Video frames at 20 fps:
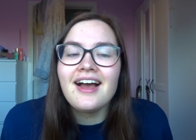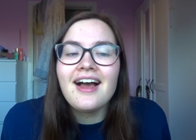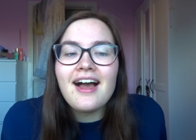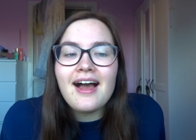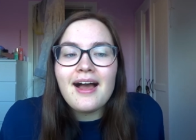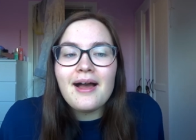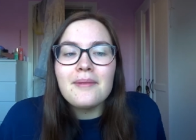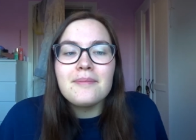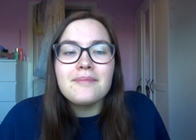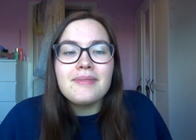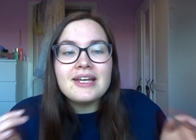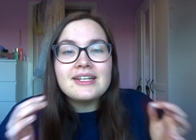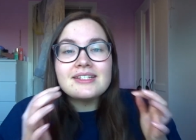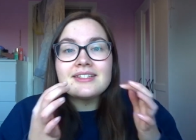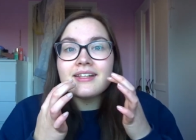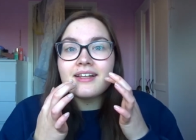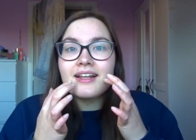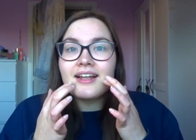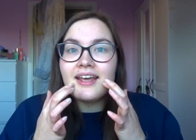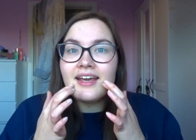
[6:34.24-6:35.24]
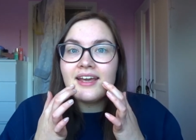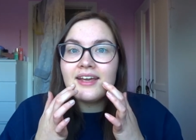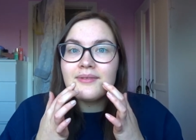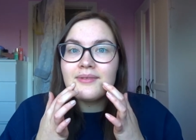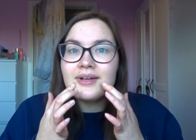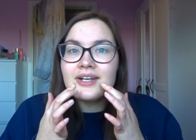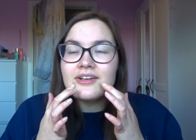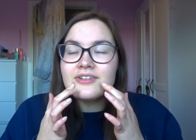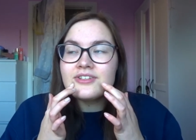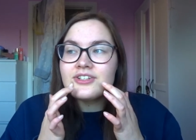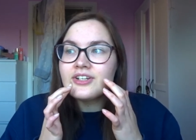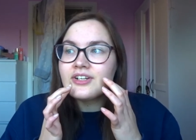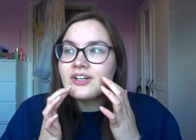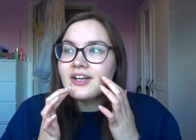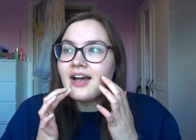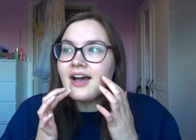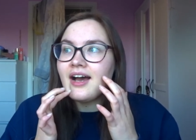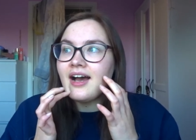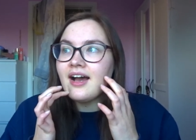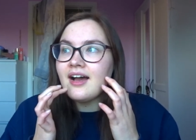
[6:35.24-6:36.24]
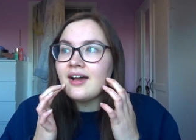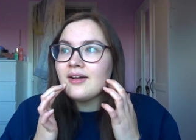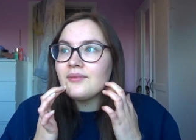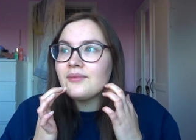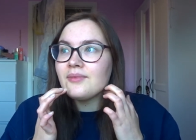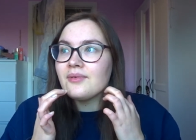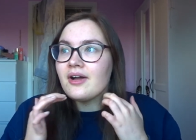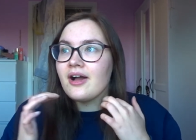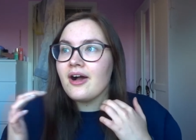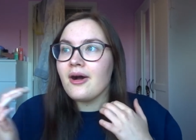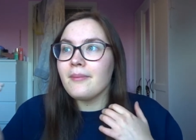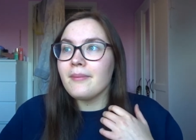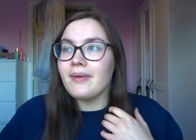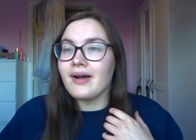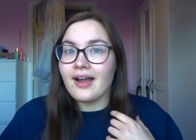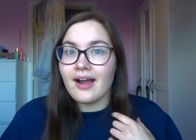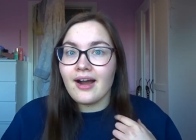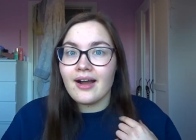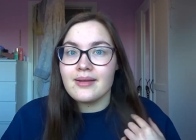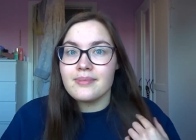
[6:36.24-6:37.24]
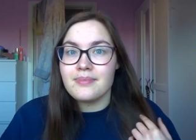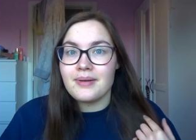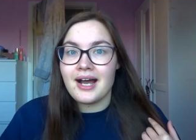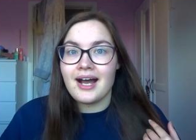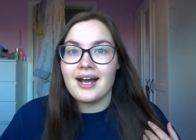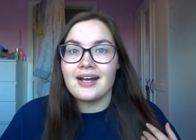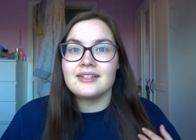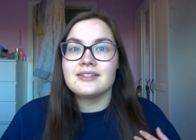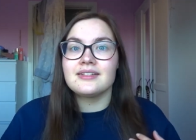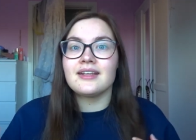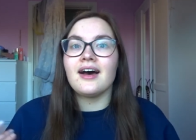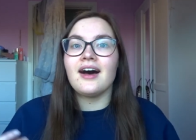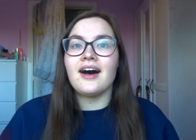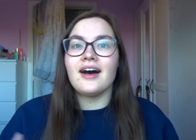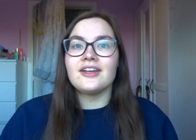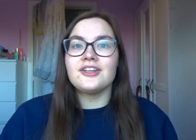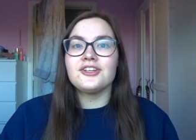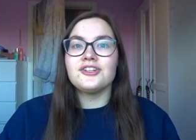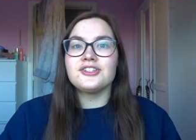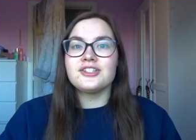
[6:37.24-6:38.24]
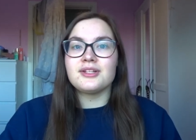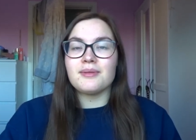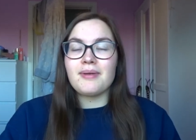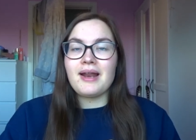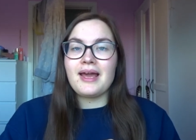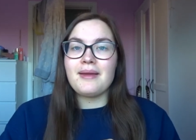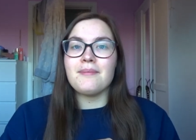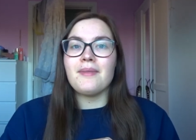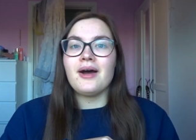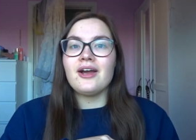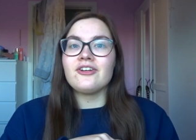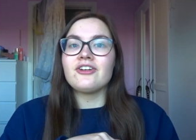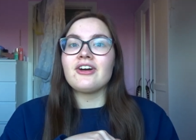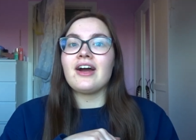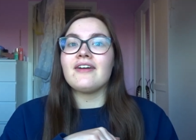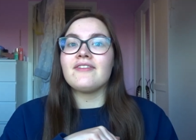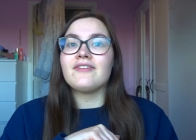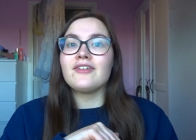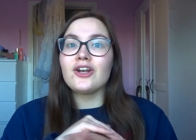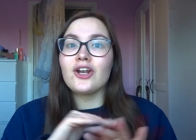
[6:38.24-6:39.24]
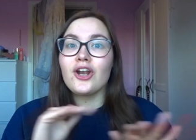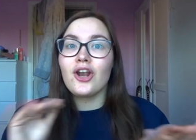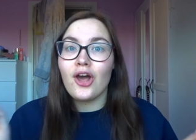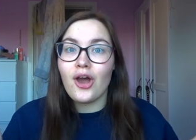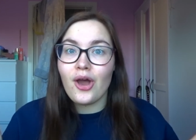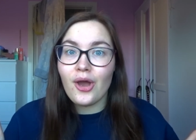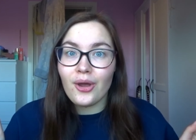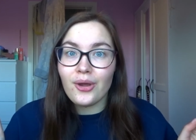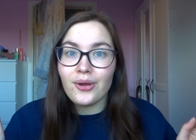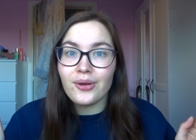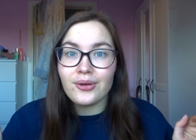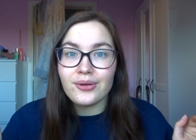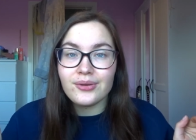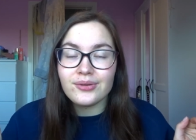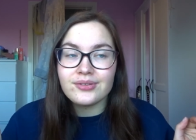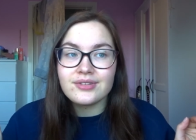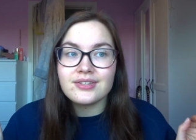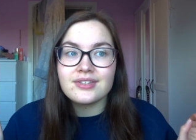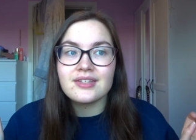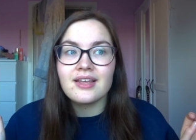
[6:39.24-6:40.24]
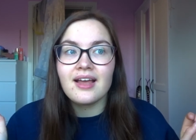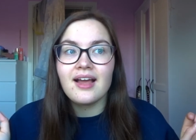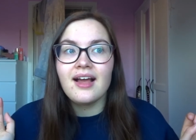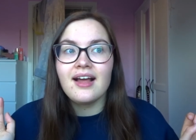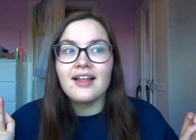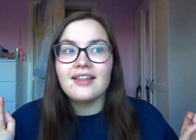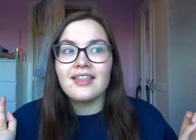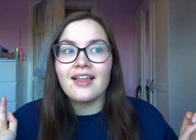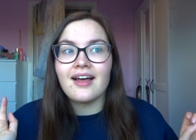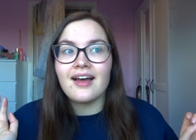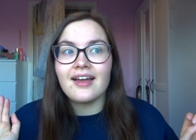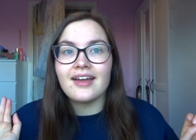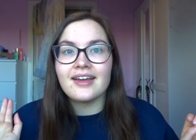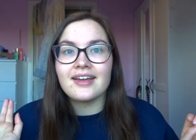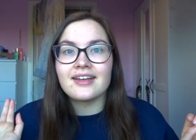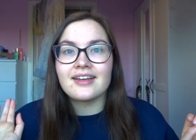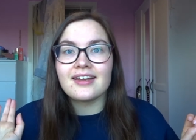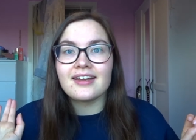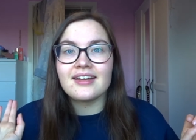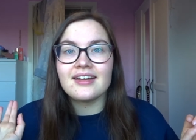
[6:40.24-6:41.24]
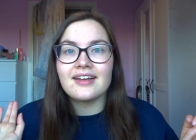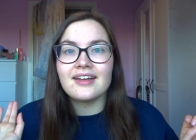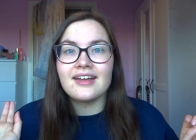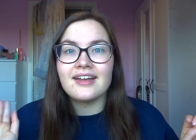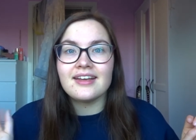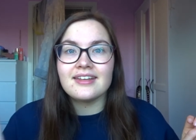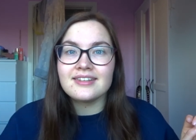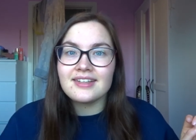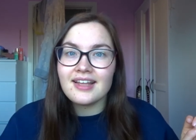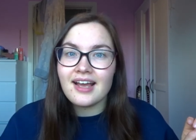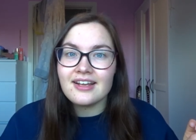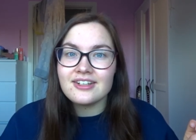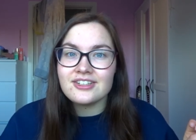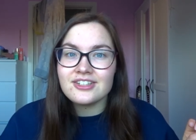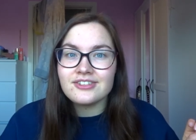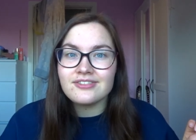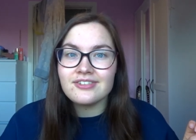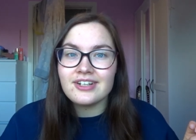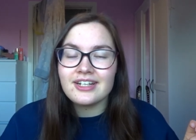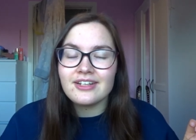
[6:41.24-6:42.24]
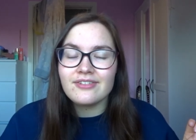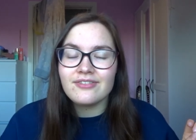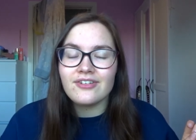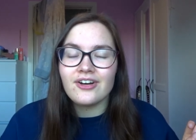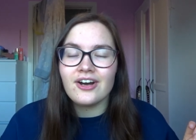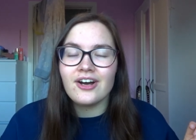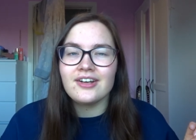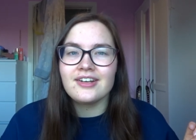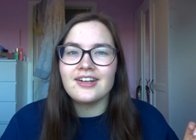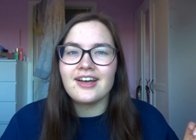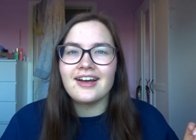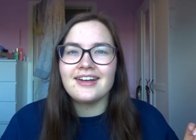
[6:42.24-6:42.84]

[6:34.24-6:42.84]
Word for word: Um, basically, when I was younger, on my iPad, I used to play Minecraft loads. Like, it's actually really fun.